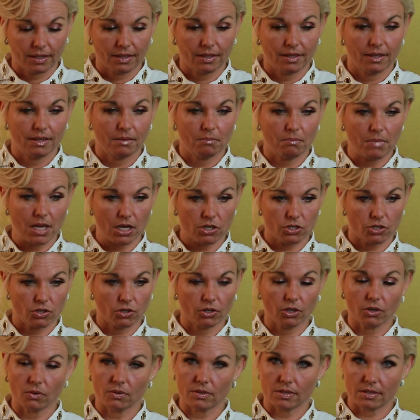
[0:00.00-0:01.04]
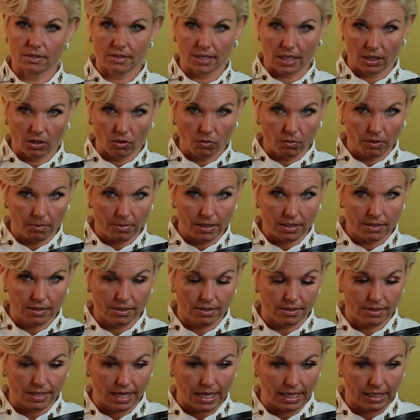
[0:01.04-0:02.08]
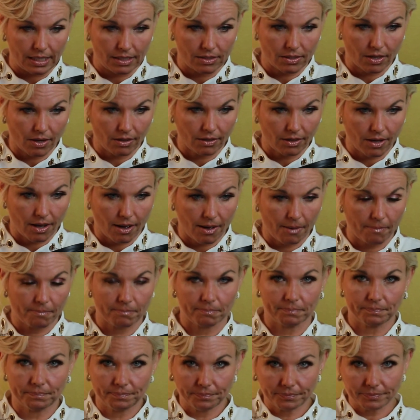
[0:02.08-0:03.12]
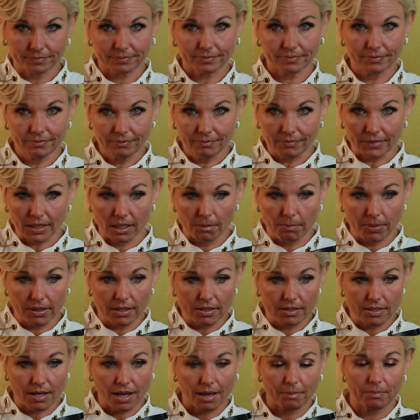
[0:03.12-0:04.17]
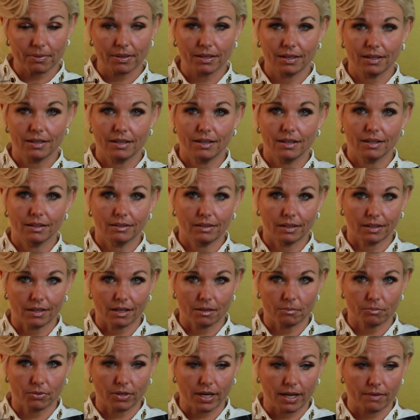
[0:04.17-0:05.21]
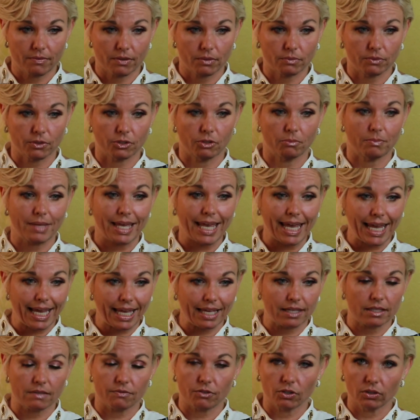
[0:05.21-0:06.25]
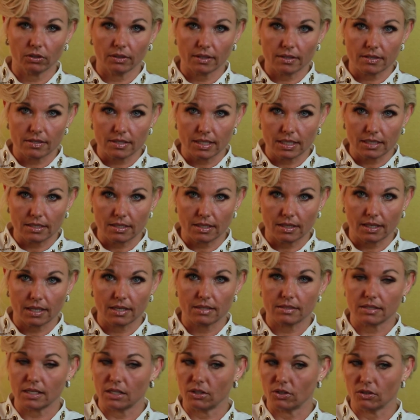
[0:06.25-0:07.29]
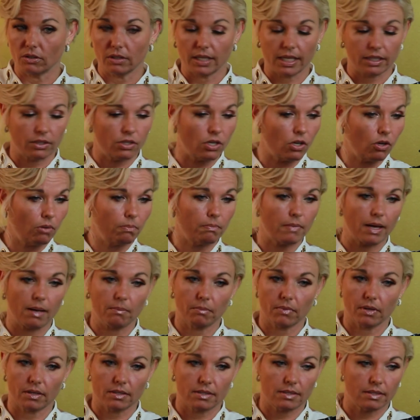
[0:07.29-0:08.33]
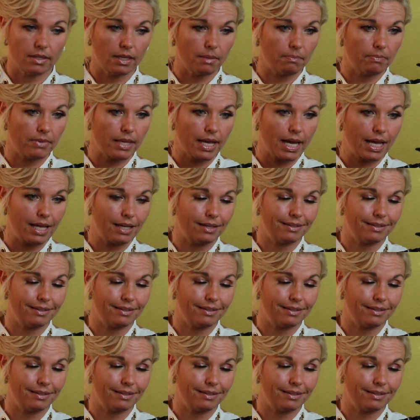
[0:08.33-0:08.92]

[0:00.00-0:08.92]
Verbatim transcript: make sure and go to singlewomenssociety.com. Up at the top, click on private room. And if you're listening to this and you're like, nope, I'm going to skip that,